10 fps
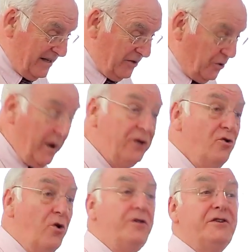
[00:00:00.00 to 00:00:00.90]
to
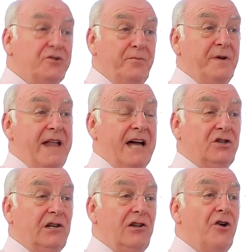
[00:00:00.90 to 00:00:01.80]
ignore the
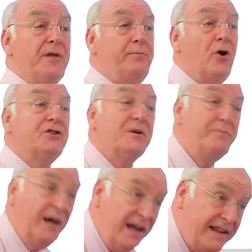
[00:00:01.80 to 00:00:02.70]
supernatural or the
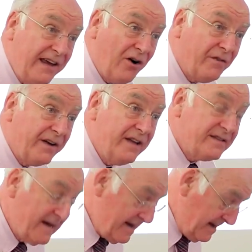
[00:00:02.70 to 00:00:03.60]
possibility of
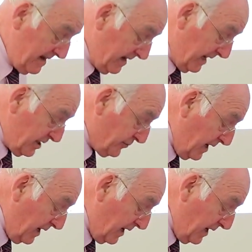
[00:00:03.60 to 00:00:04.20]
it is